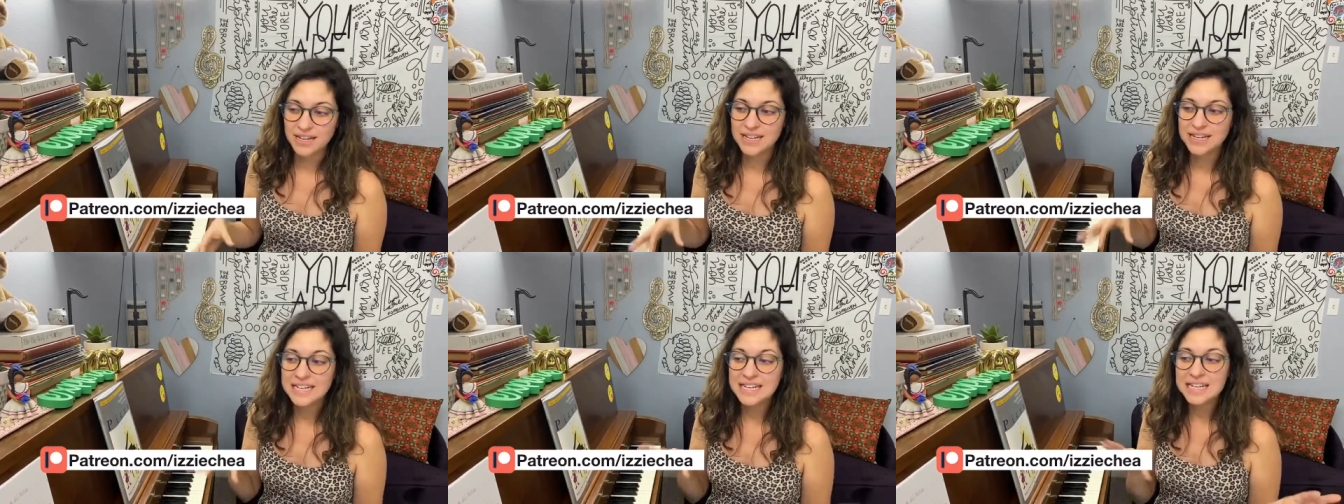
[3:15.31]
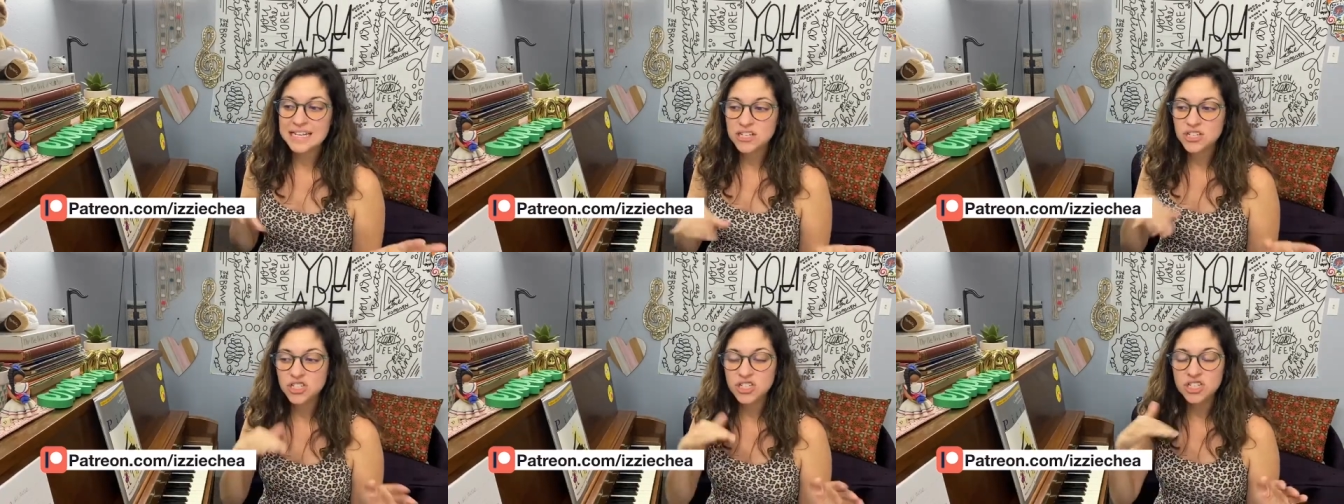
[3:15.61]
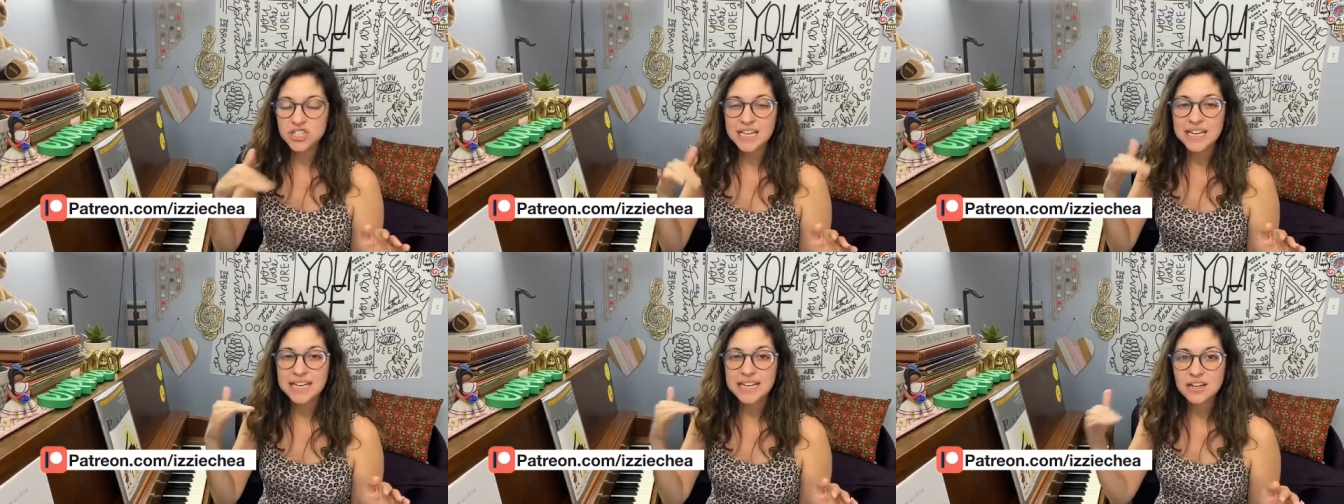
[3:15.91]
And each
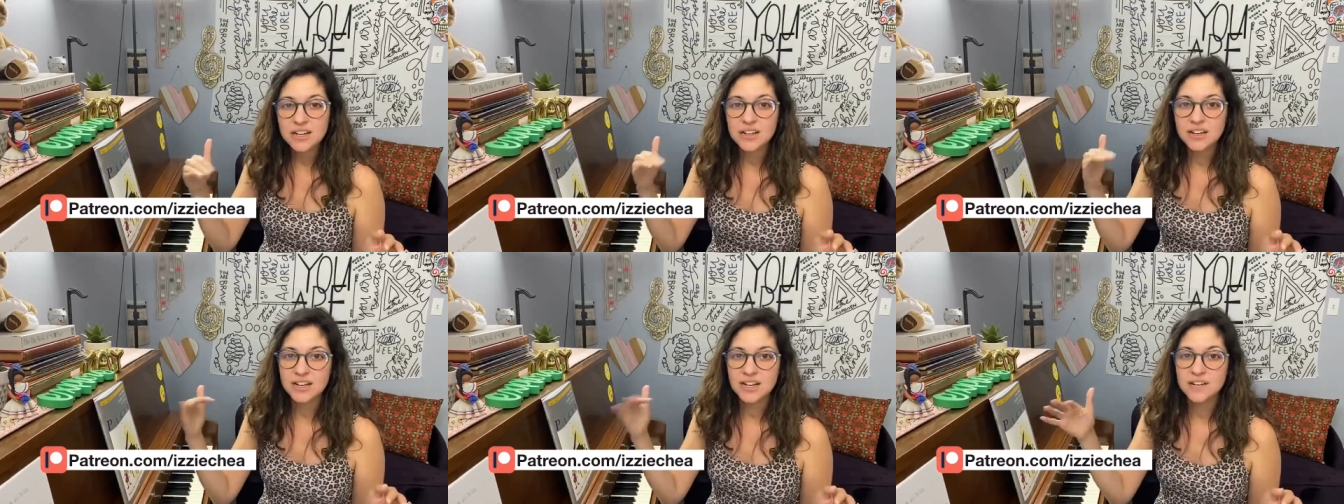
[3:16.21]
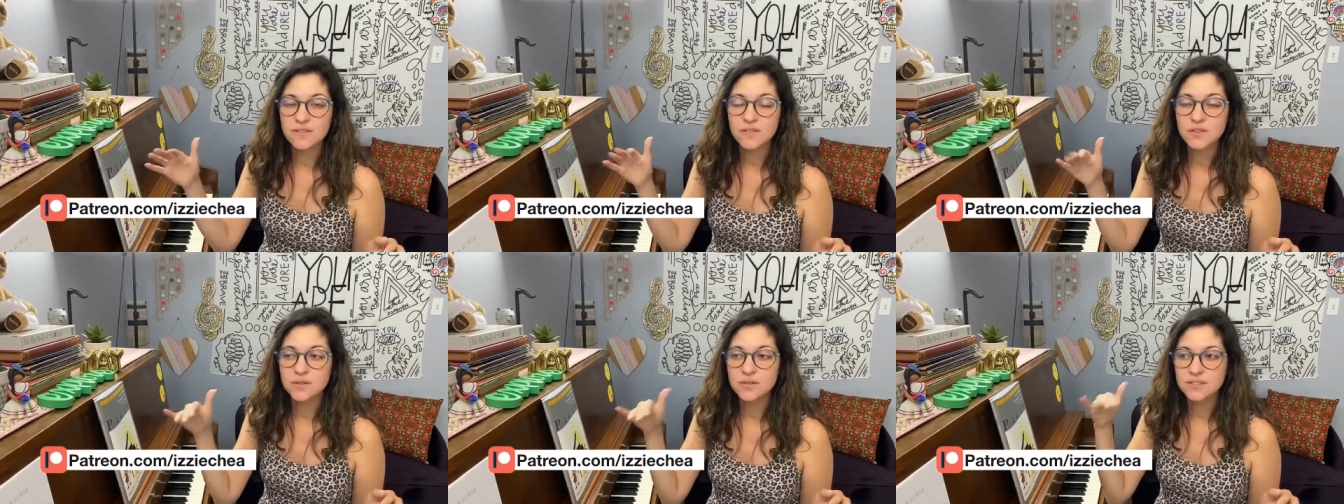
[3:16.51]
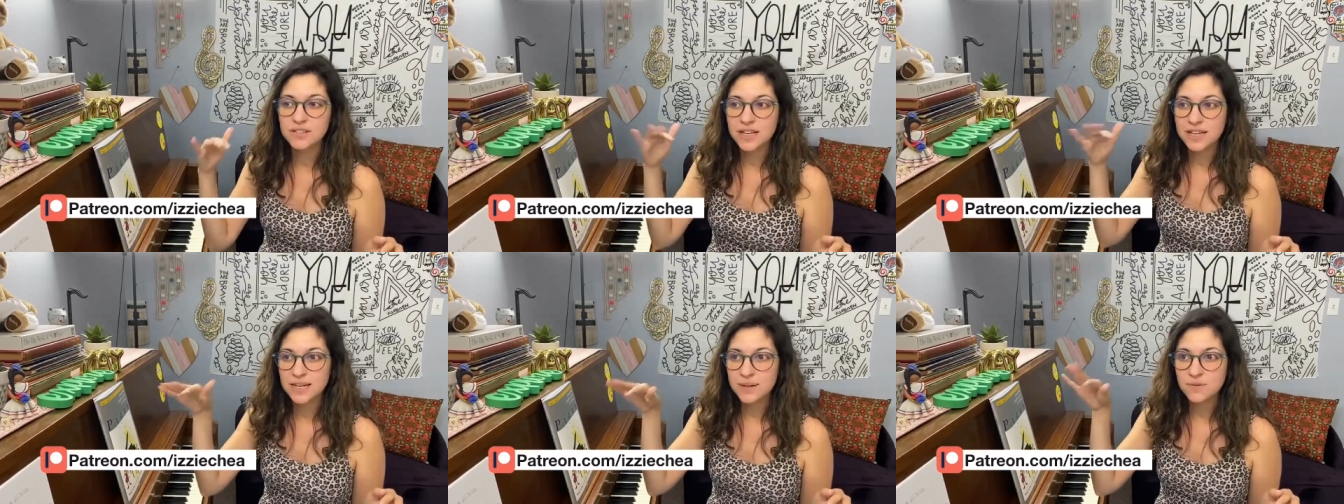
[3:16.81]
tier, if you
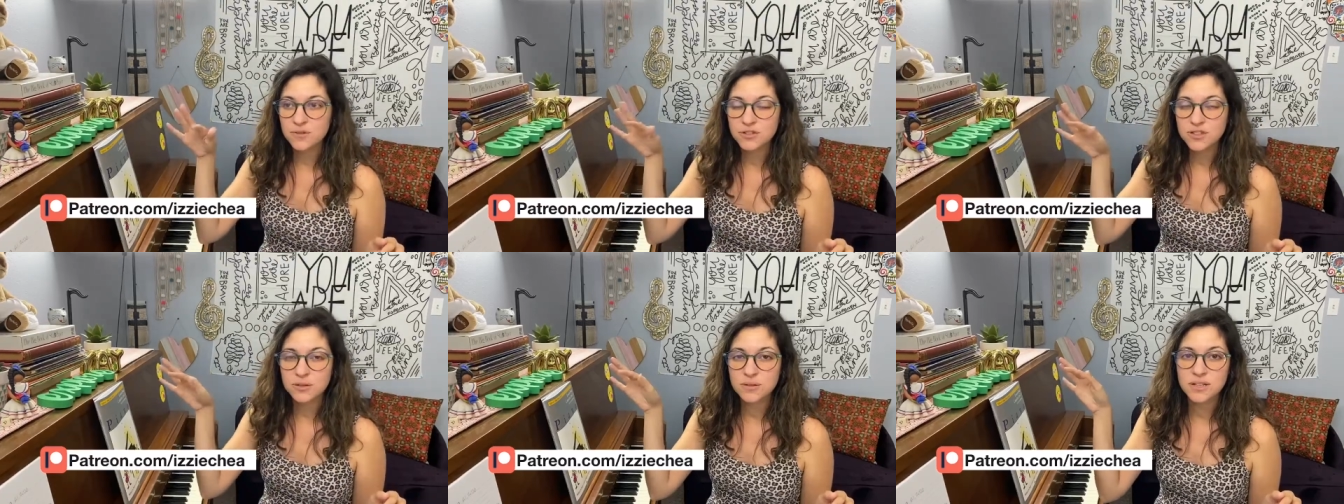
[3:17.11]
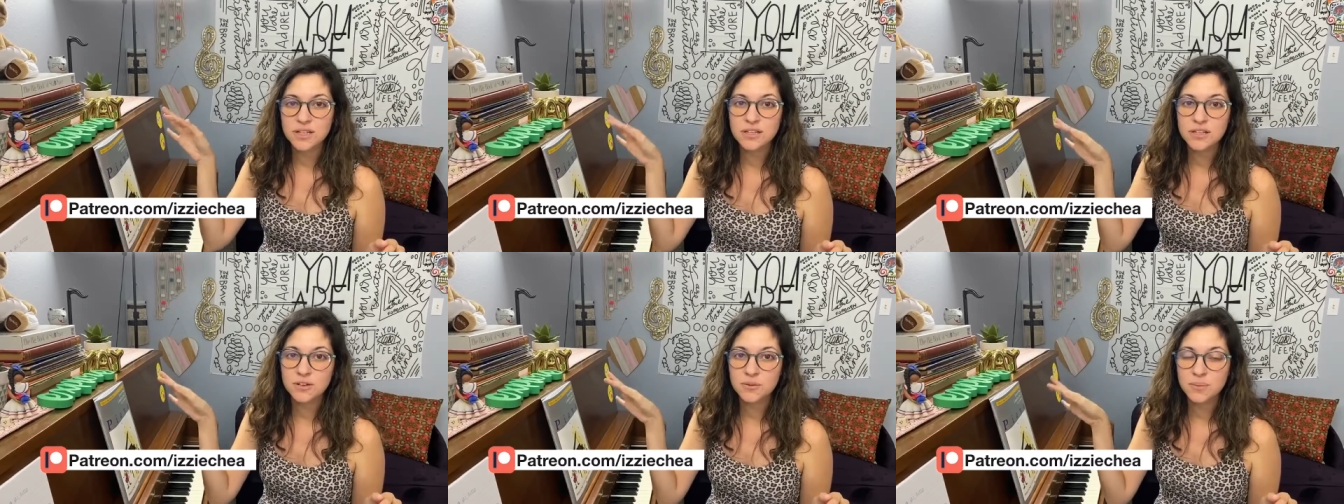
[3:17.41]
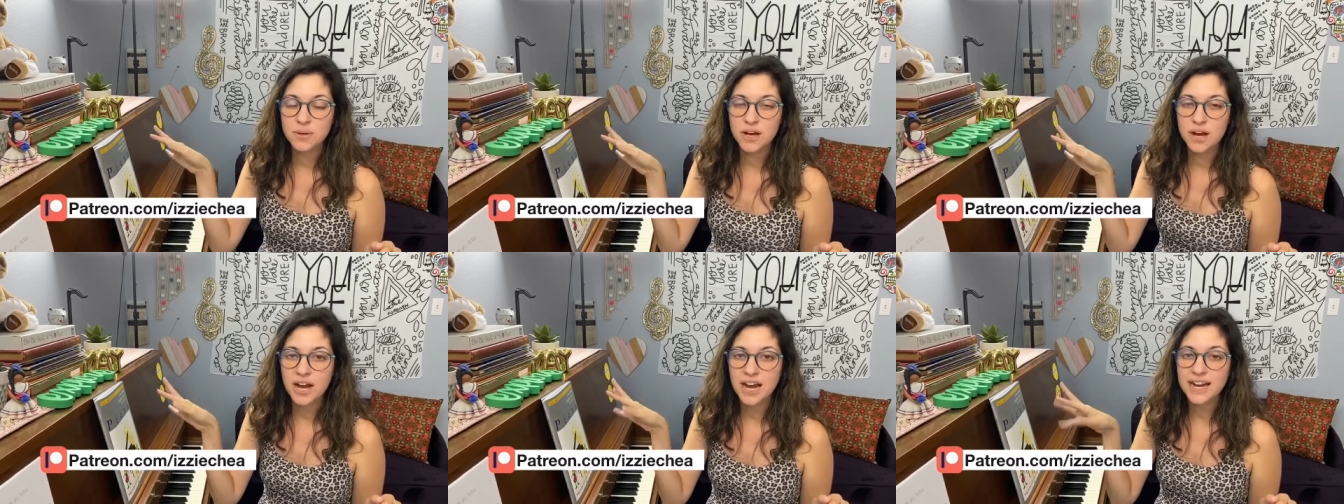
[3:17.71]
sign up for something a little
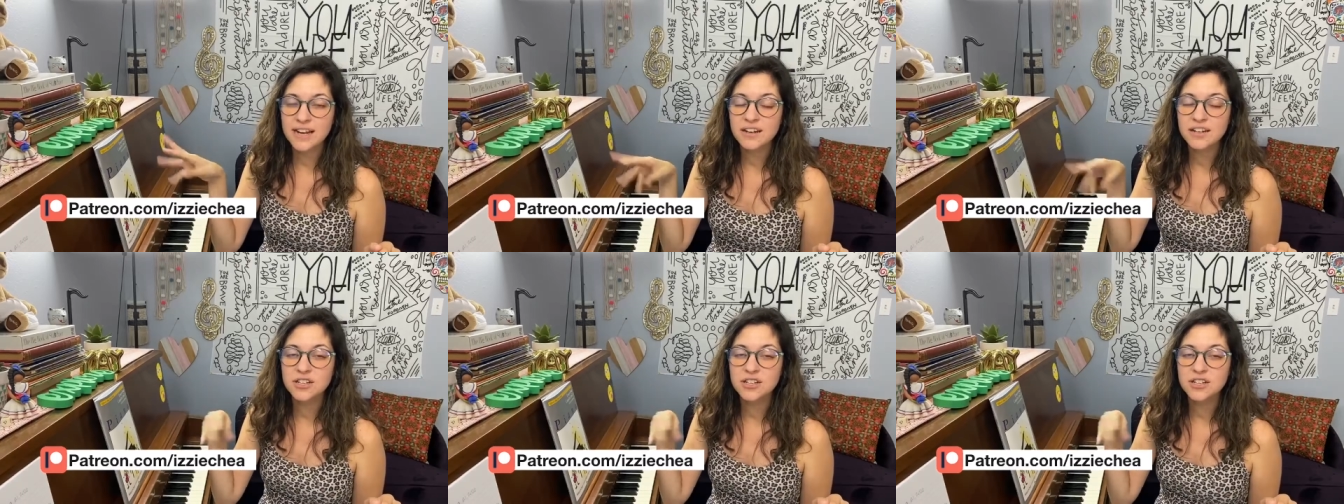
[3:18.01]
bit higher,